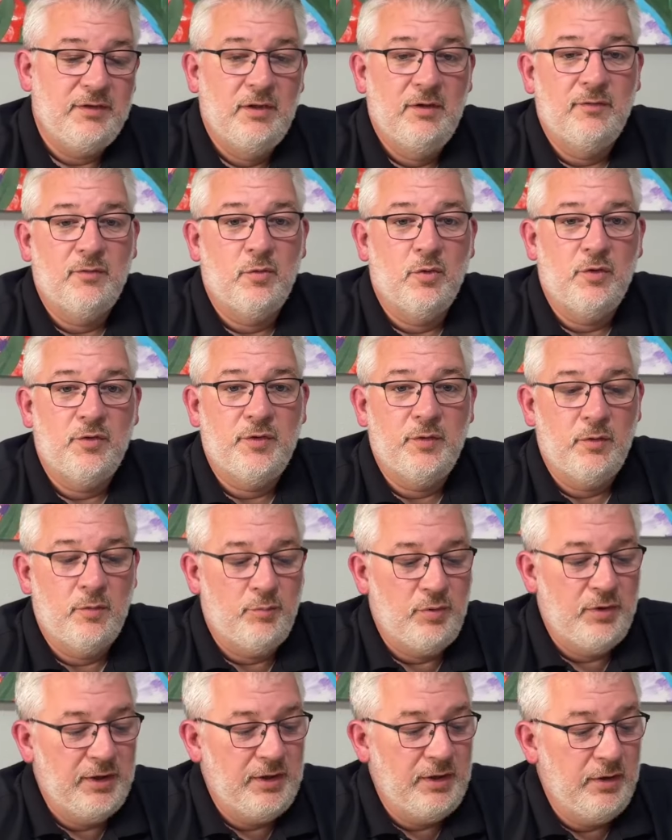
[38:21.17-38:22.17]
And of course, there were
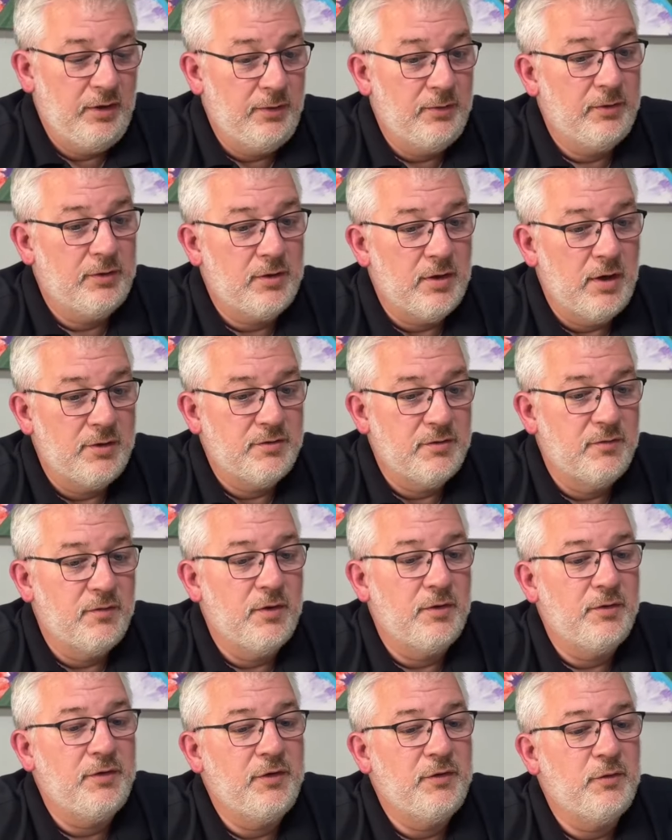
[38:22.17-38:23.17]
plenty of other
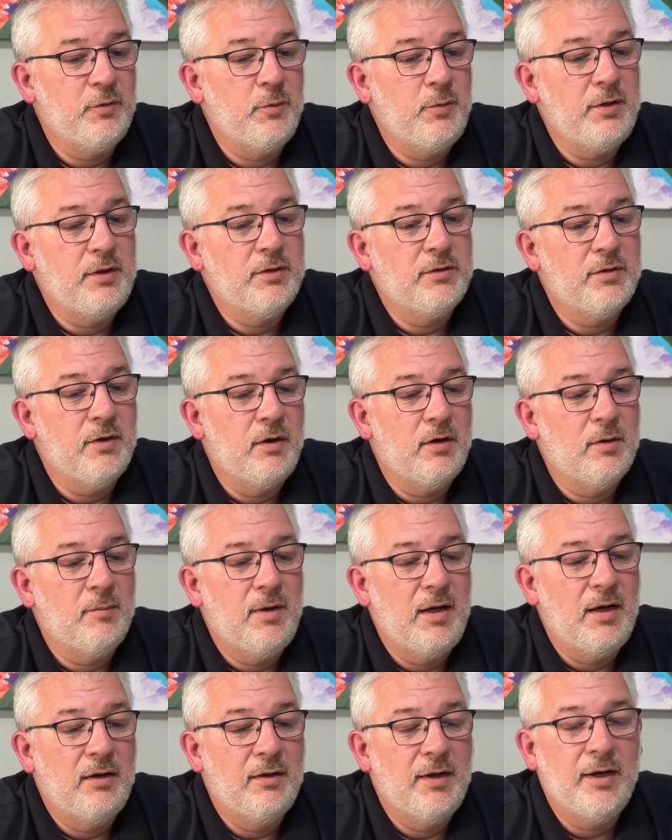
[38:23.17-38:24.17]
controversies that we can talk
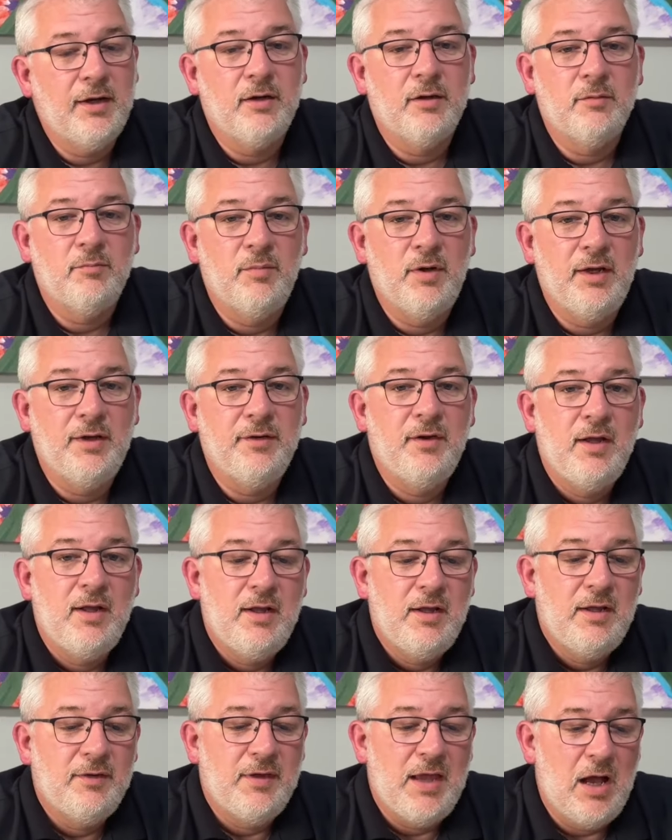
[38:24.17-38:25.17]
about later. But
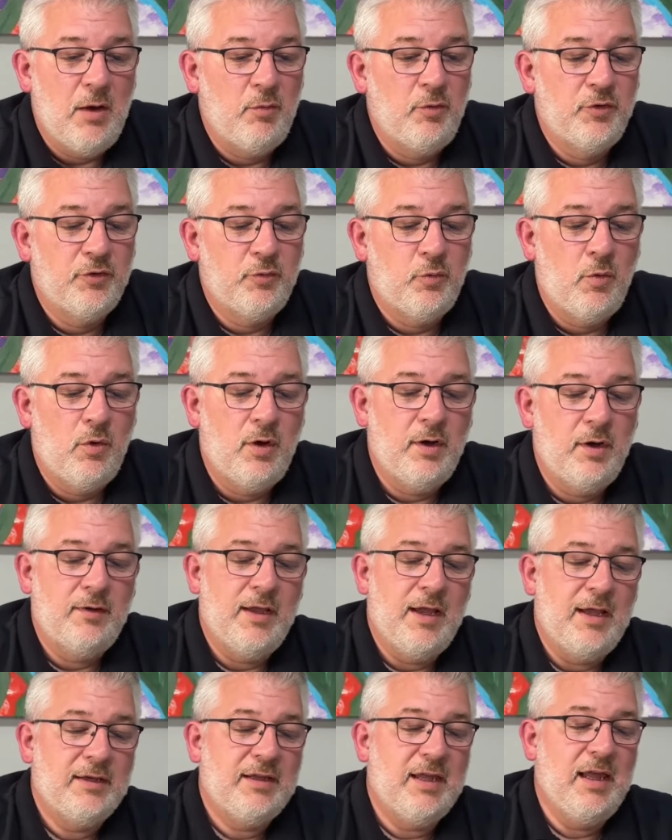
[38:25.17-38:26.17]
that was one
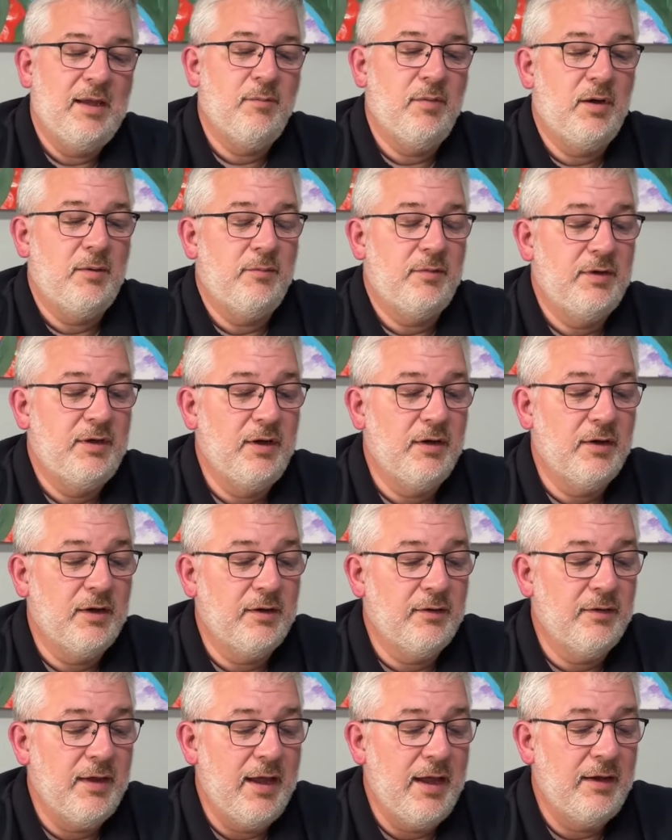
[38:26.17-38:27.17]
that came up
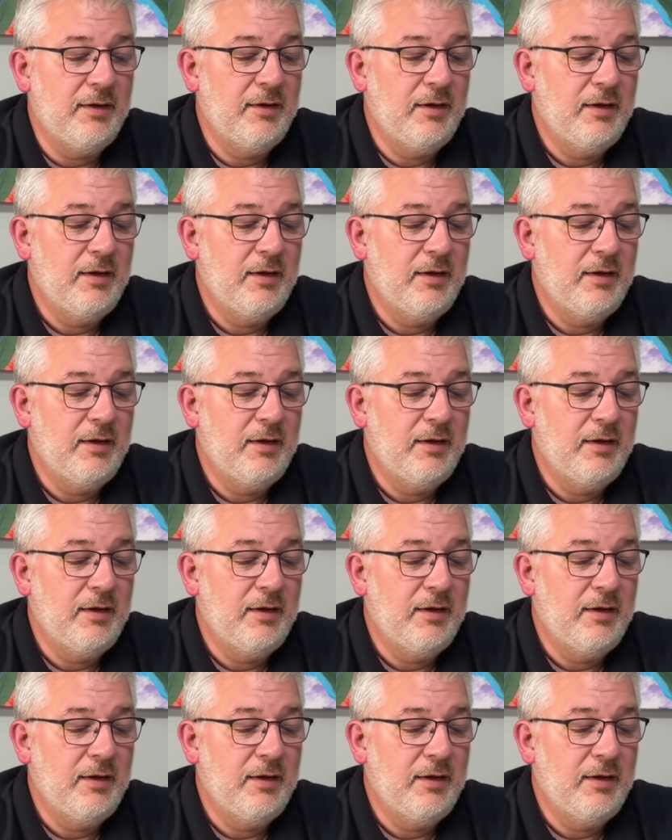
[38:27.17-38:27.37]
during that